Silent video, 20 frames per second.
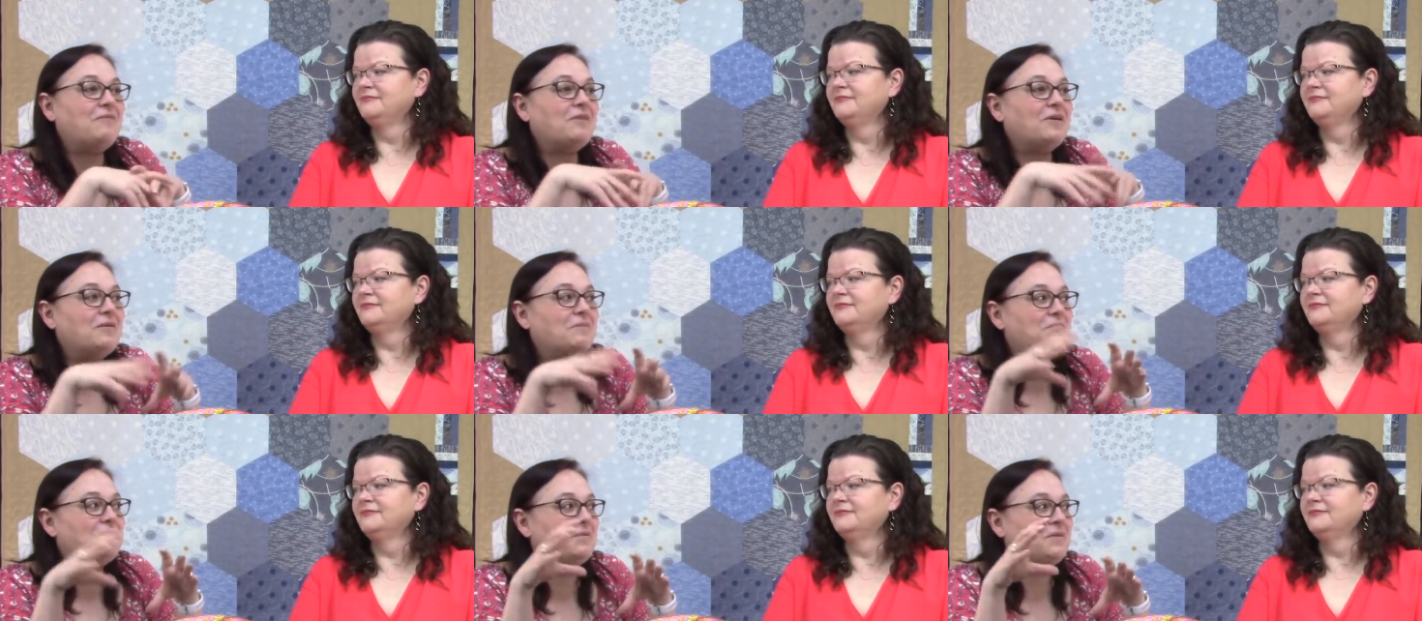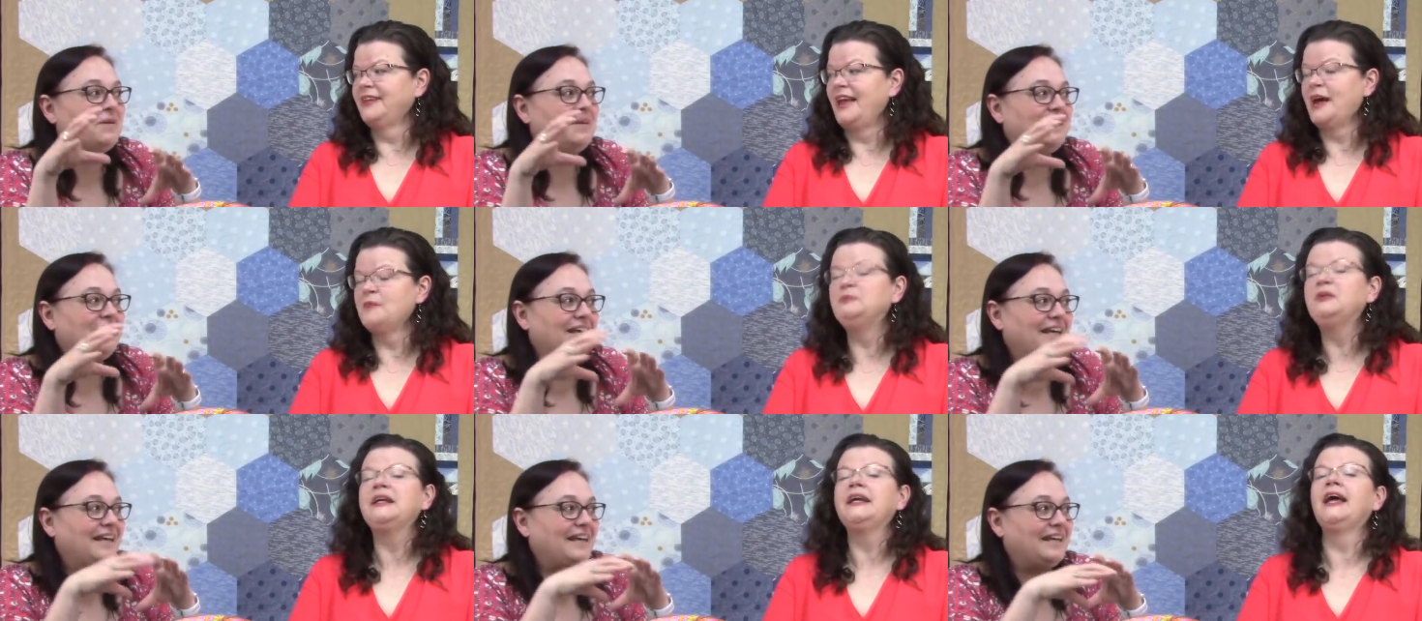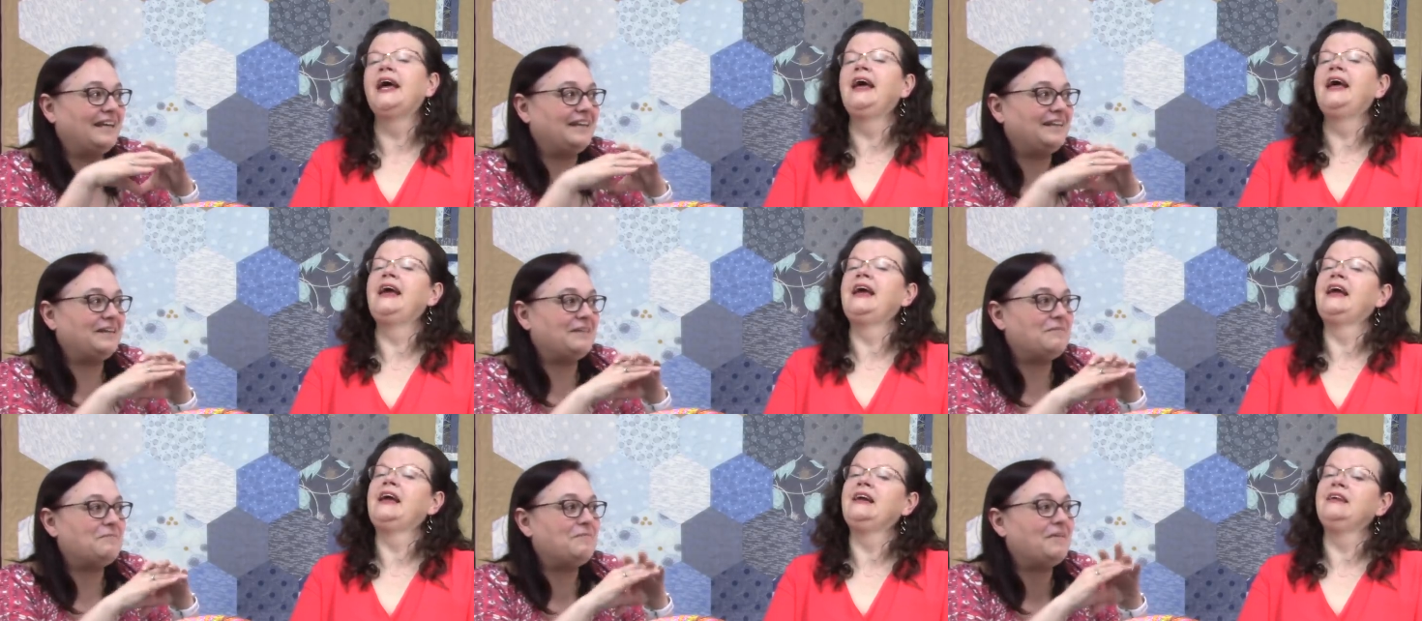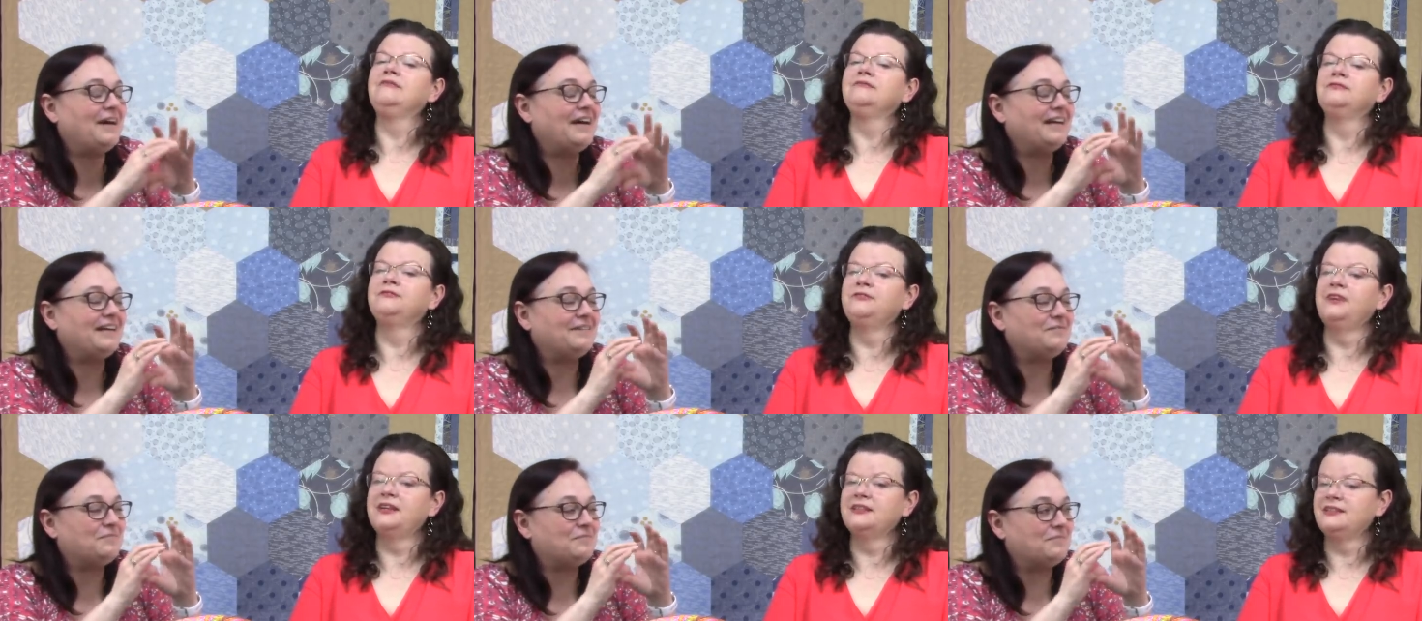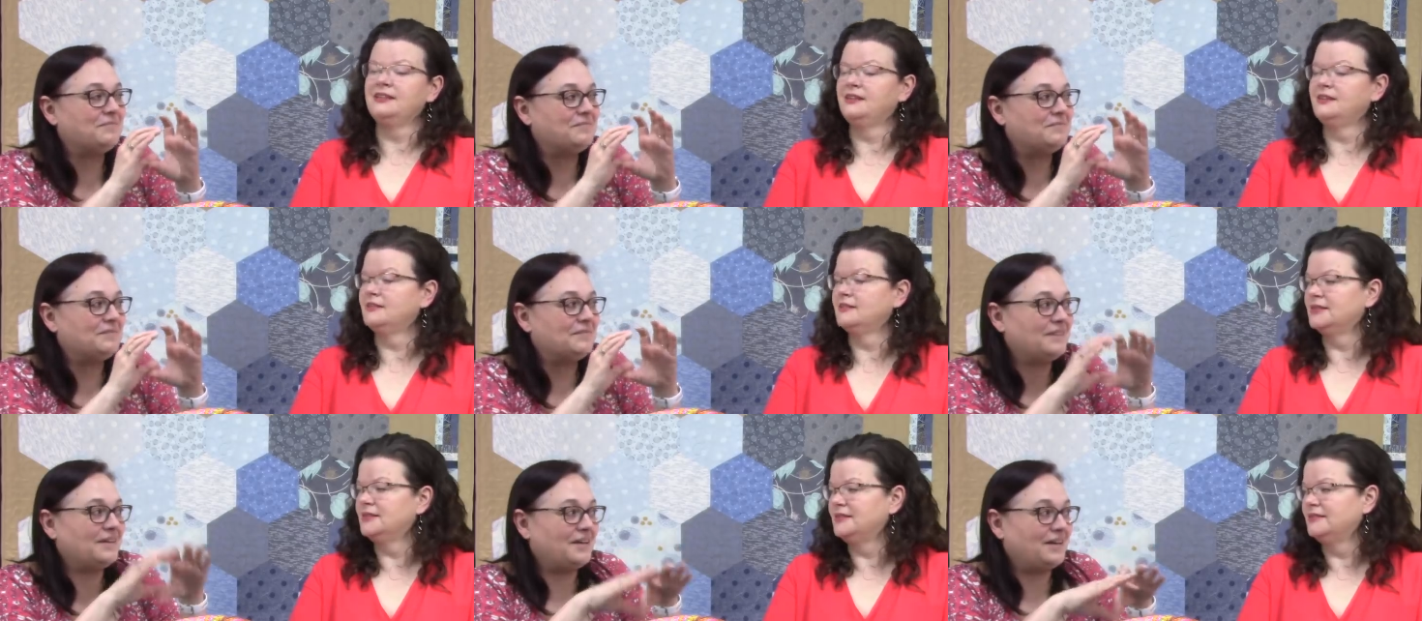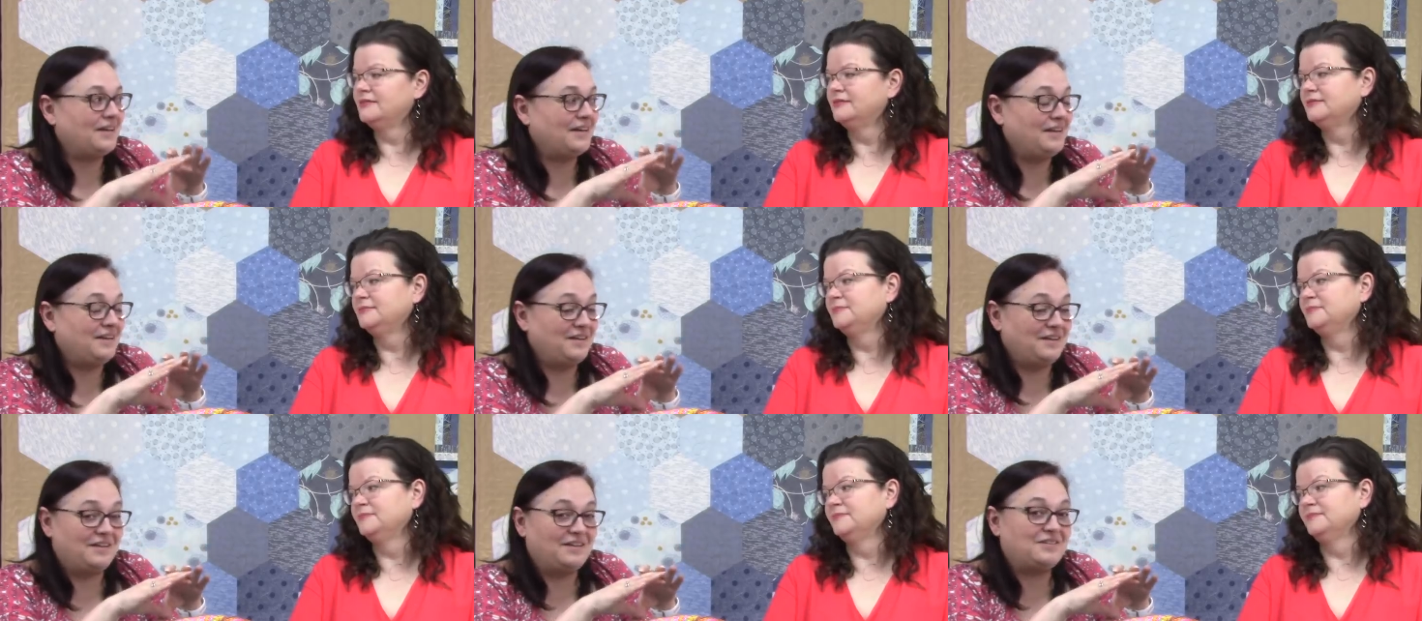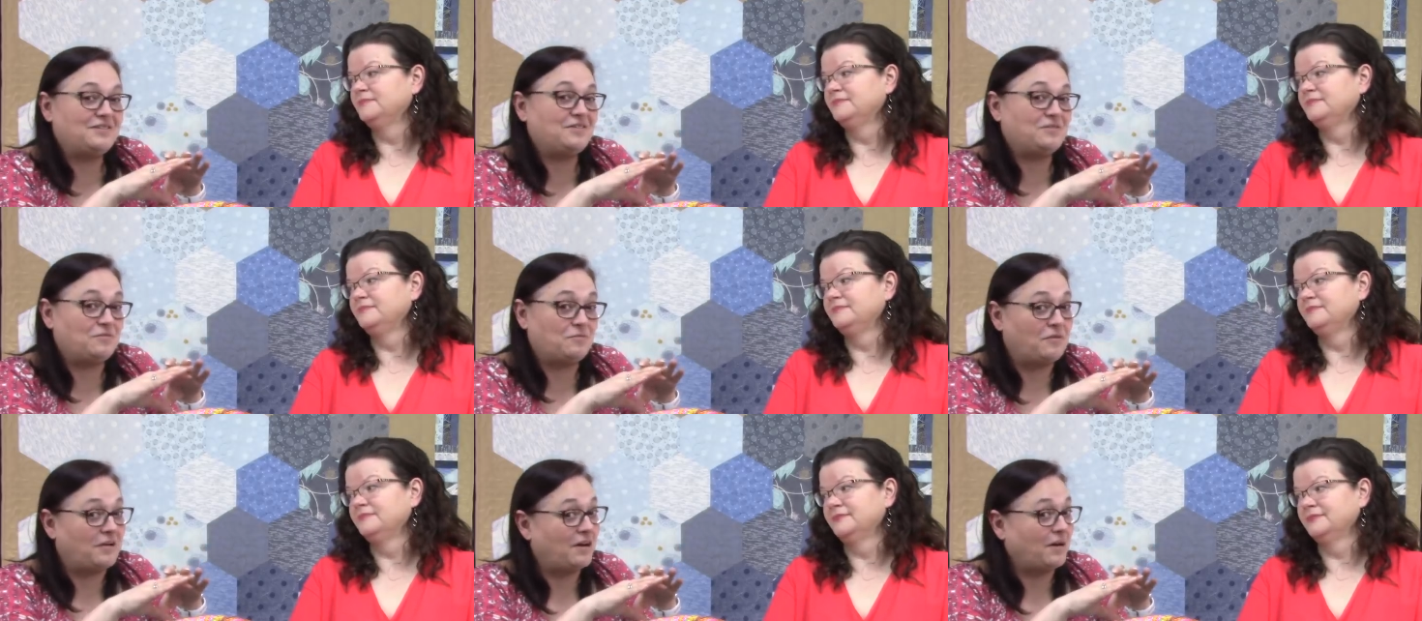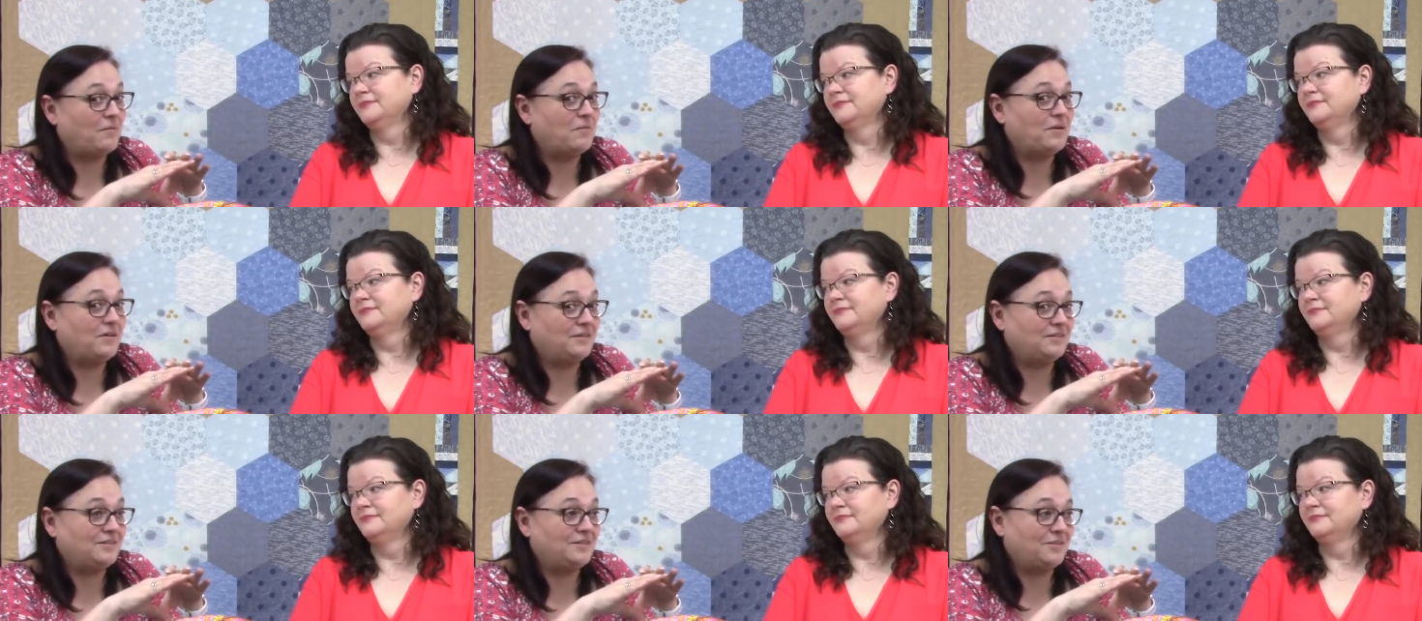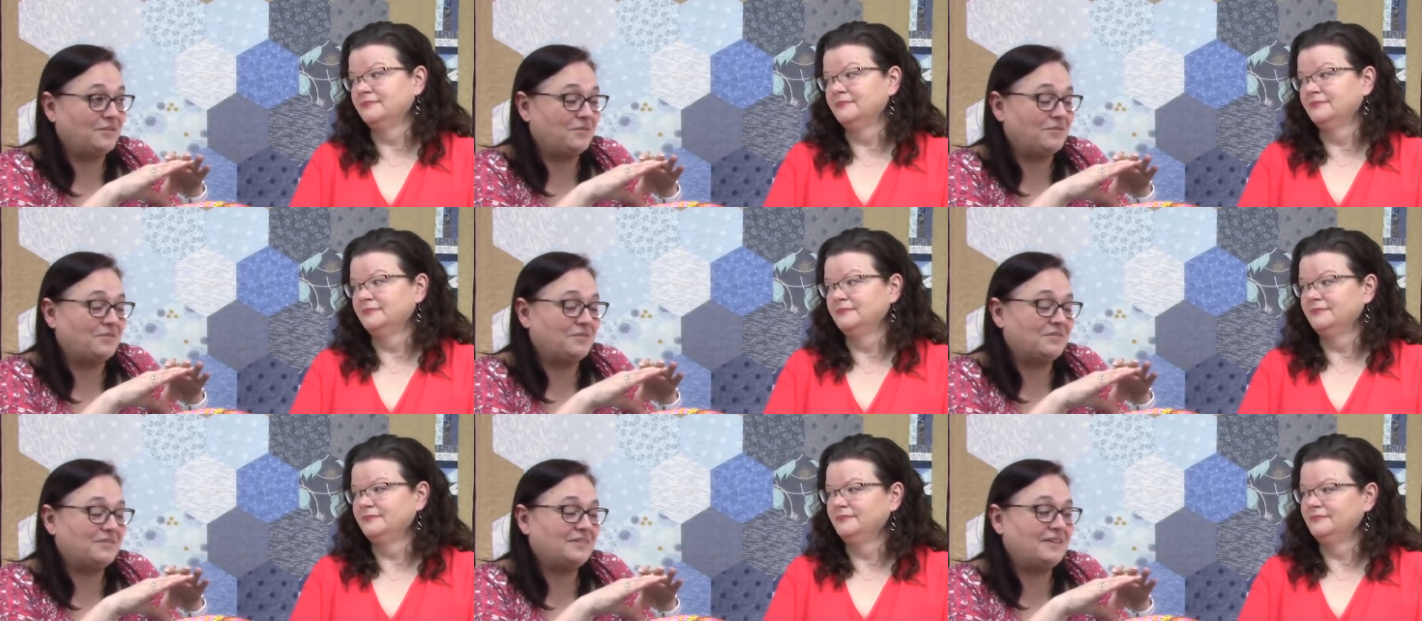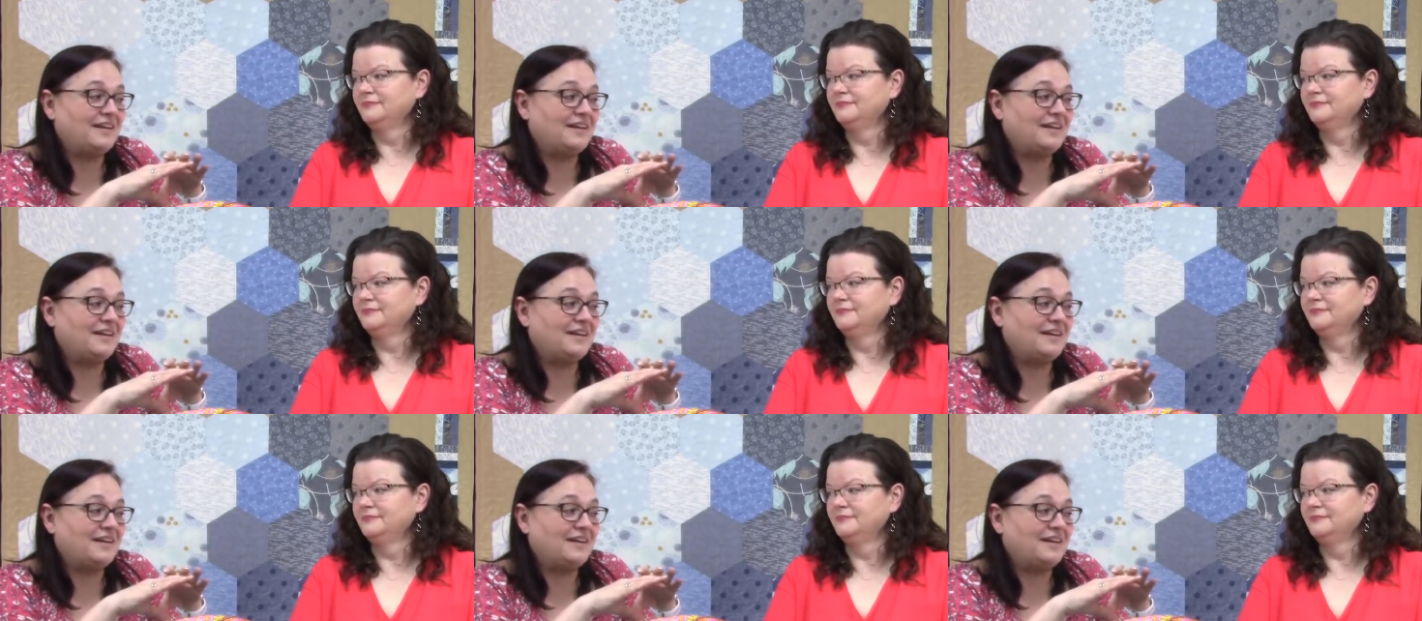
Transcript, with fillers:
Speaker 1: want to pull in my fanciness. And this is what I will do.